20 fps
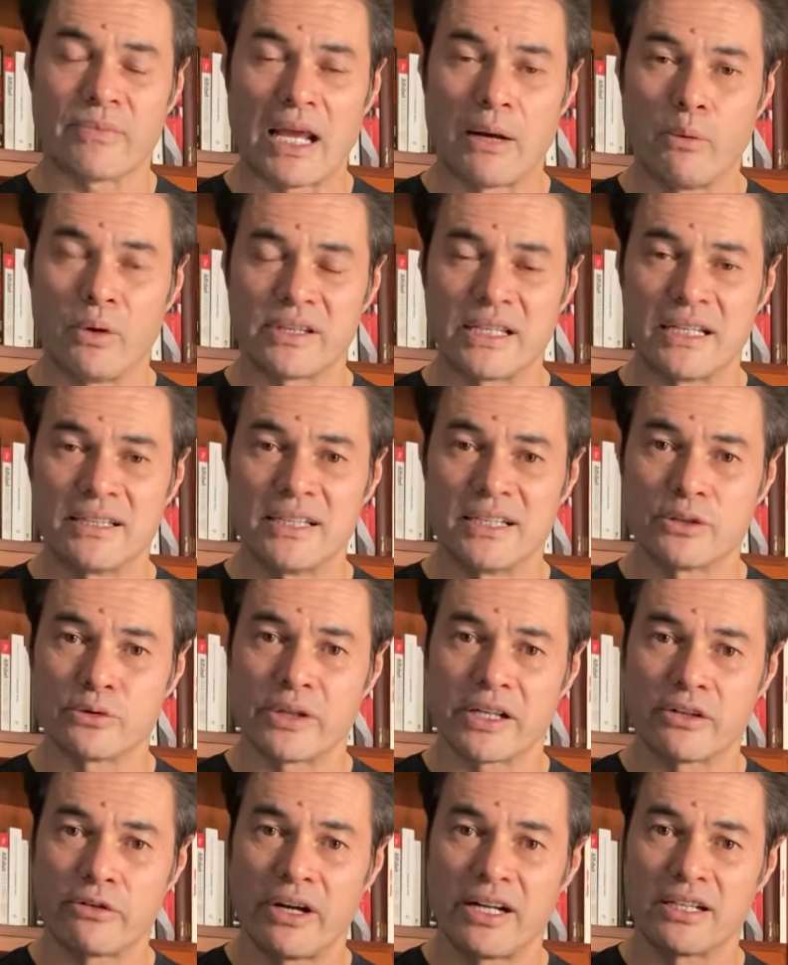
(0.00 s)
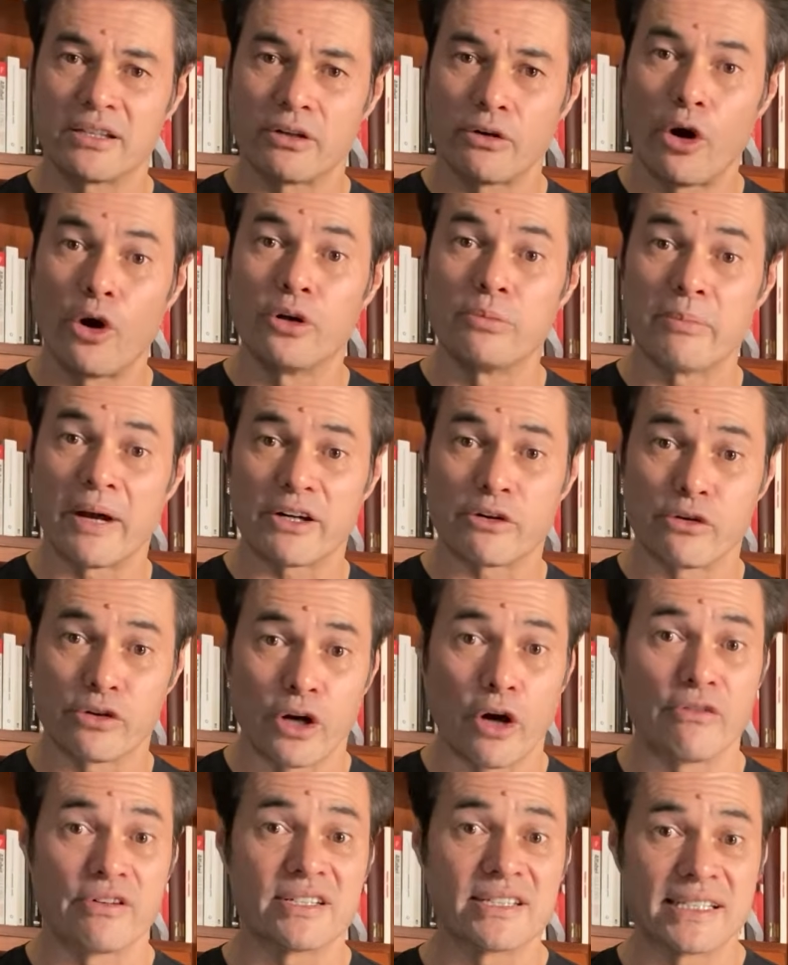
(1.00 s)
And what they did is they created their own
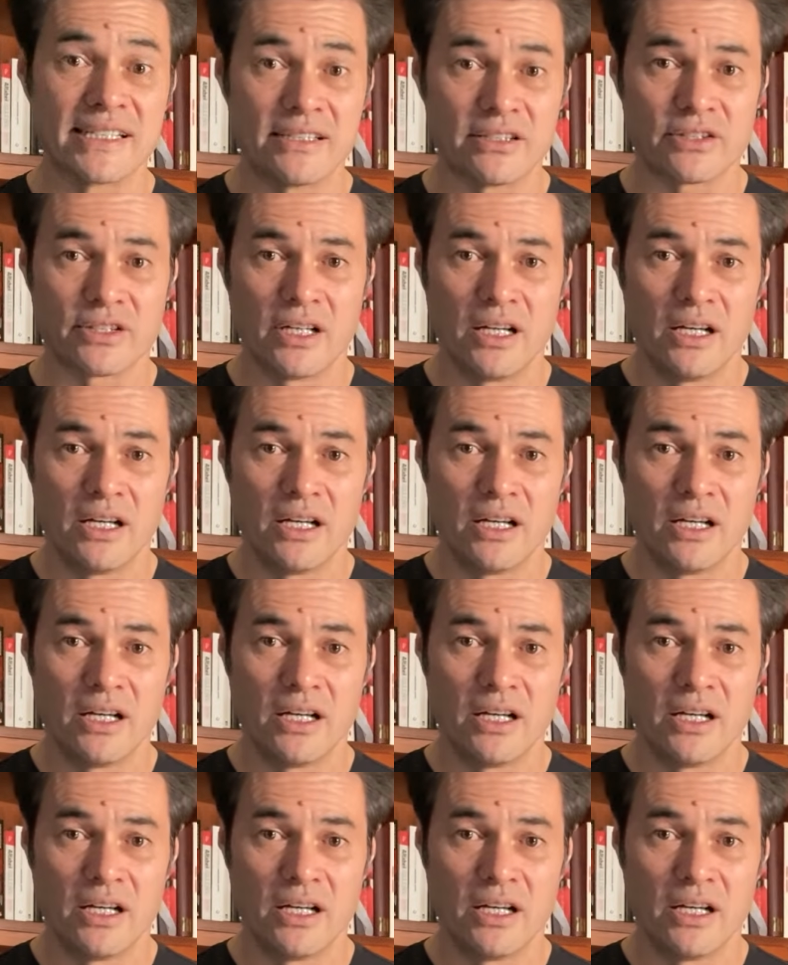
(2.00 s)
microcurrencies,